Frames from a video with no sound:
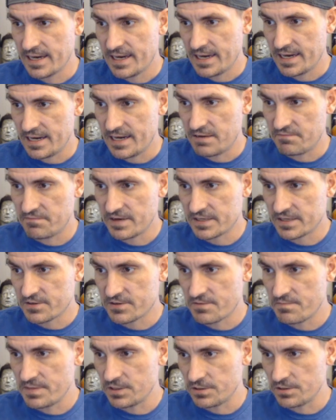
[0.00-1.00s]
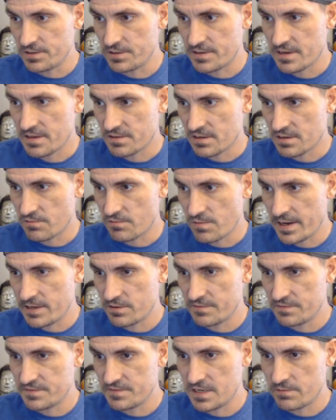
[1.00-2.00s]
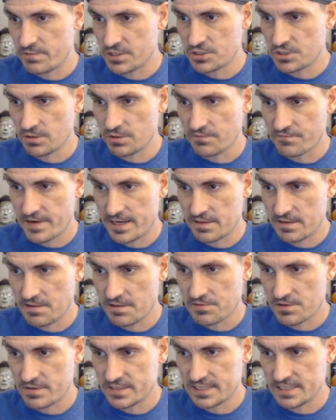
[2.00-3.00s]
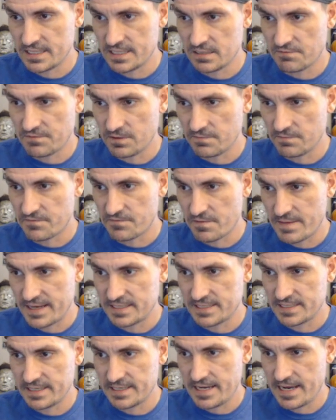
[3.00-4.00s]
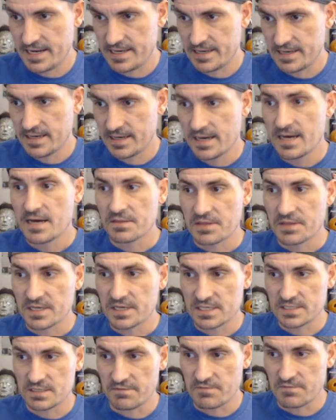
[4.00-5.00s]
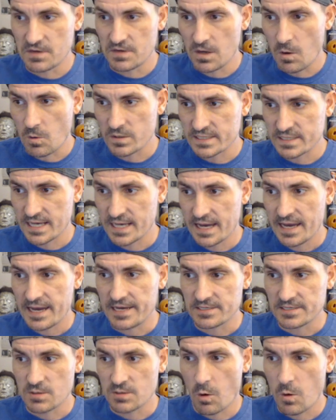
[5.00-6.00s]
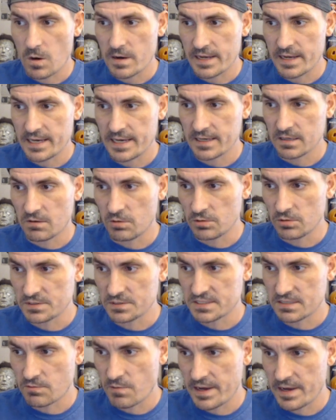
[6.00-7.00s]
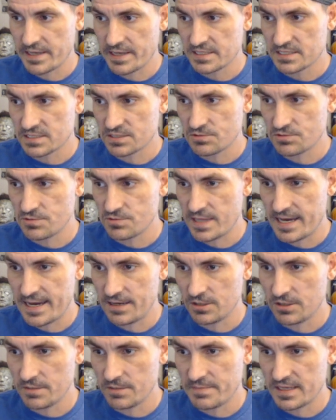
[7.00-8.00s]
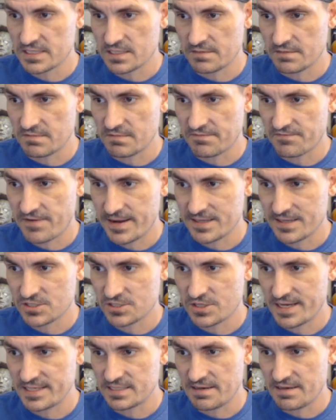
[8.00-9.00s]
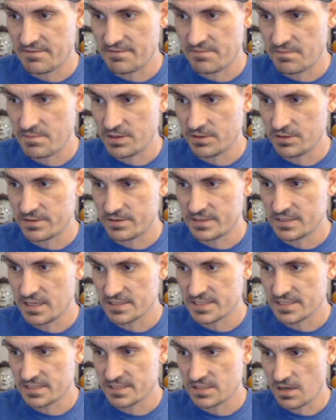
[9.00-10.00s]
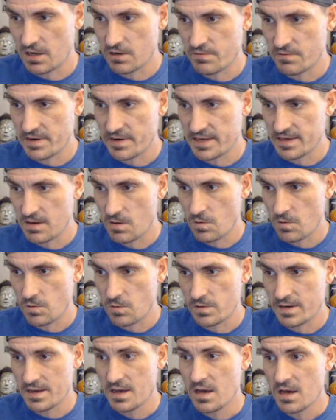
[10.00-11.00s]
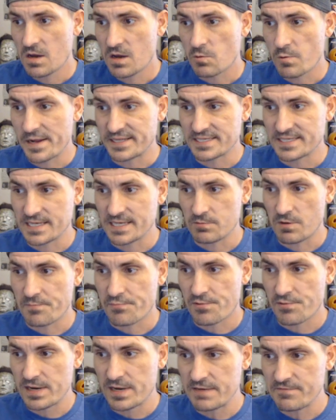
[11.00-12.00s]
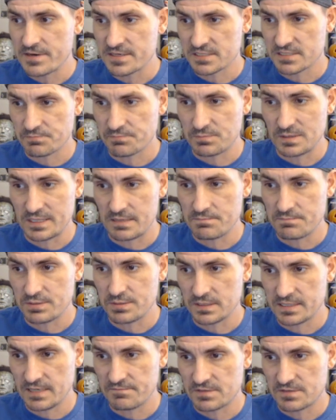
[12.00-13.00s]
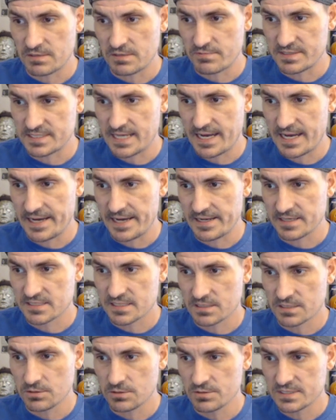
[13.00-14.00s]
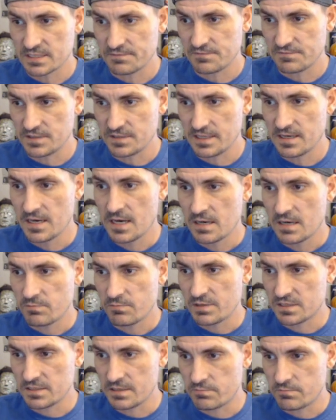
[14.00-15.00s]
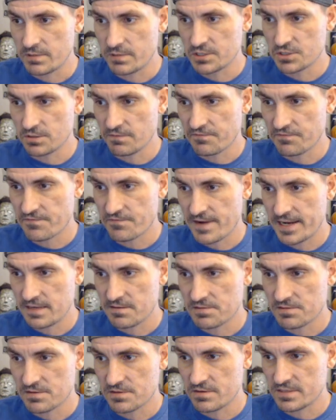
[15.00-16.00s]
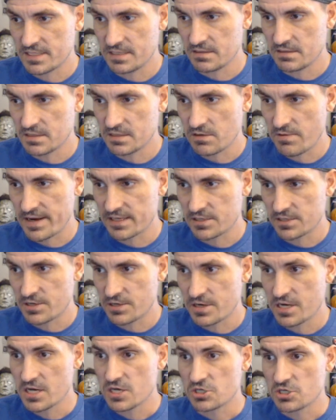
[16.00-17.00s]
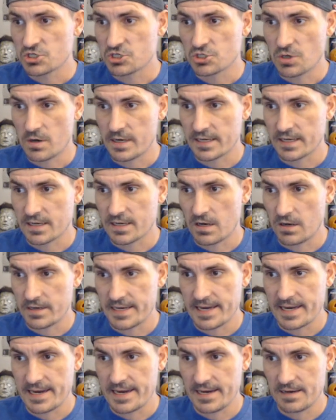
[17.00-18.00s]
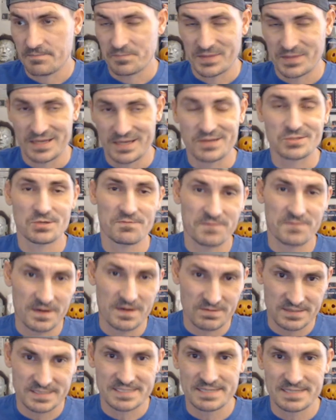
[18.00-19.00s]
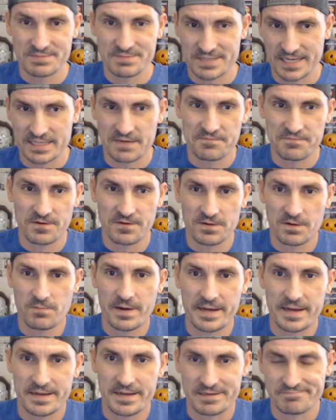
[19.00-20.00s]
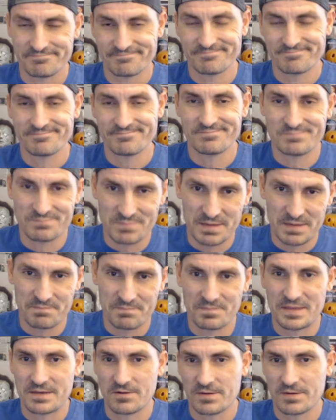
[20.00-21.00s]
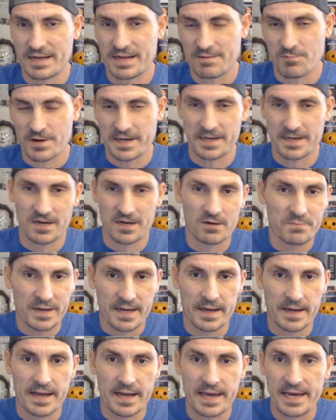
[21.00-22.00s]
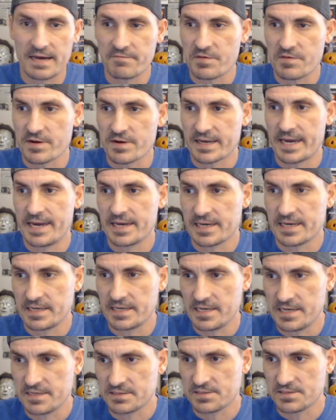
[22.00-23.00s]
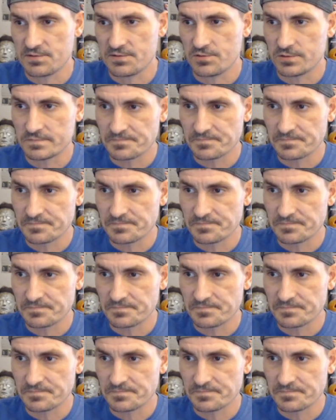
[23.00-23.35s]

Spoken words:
and Victor Miller, the writer of the original Friday the 13th film from 1980. This is of note as Horror Inc. holds the rights to the elements of the franchise that Miller doesn't already own. Rights that were previously believed to reside exclusively with the original Friday the 13th director, Sean Cunningham. So seems like they found a way to, not work it out, but kind of have their cake and eat it too.